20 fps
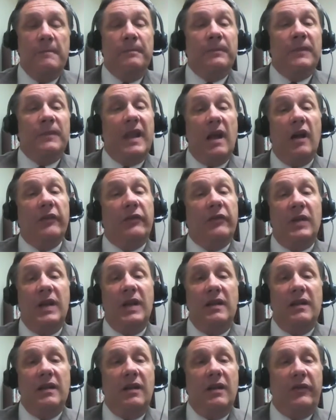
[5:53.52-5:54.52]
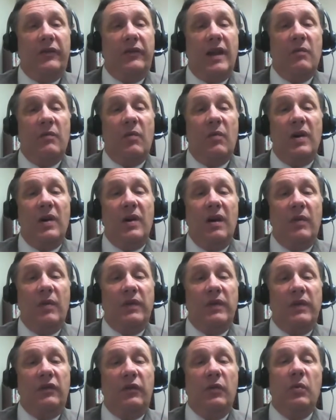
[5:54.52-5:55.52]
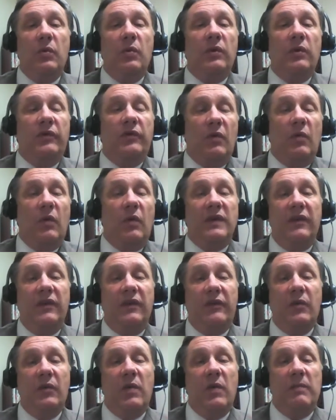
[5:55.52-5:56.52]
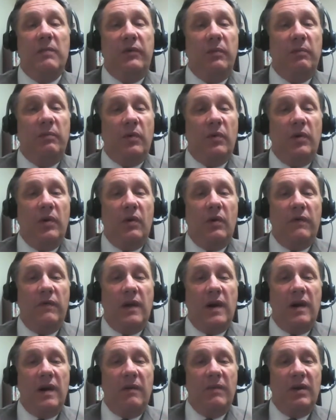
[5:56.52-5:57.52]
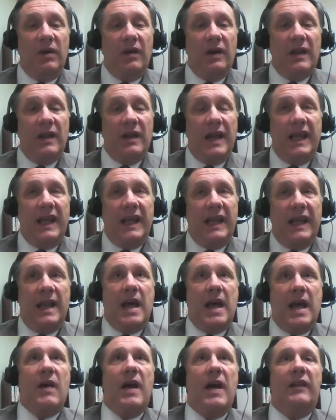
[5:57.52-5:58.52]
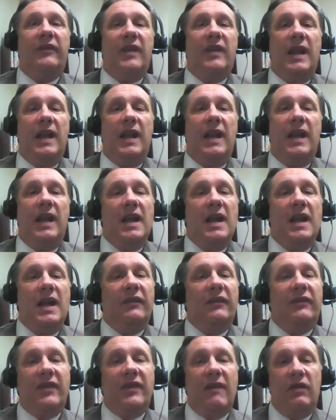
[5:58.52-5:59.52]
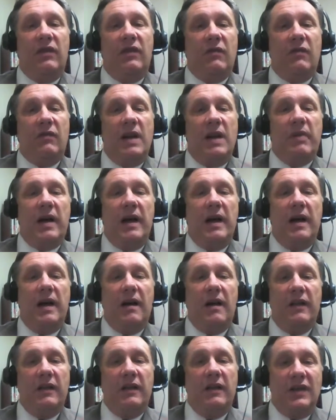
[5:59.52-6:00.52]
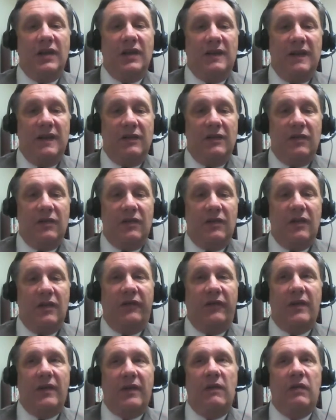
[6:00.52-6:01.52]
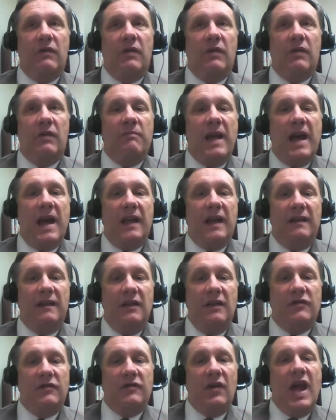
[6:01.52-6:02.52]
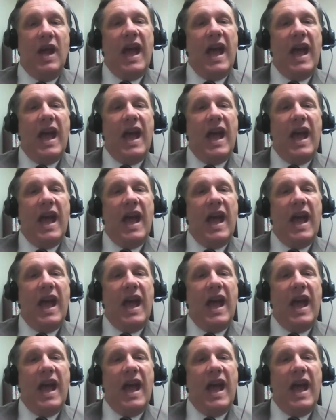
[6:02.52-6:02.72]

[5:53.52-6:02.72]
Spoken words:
They also need to understand what the tools are. What does the Web 2.0 environment look like, and how, as a 7th grade biology teacher or a 7th grade math teacher,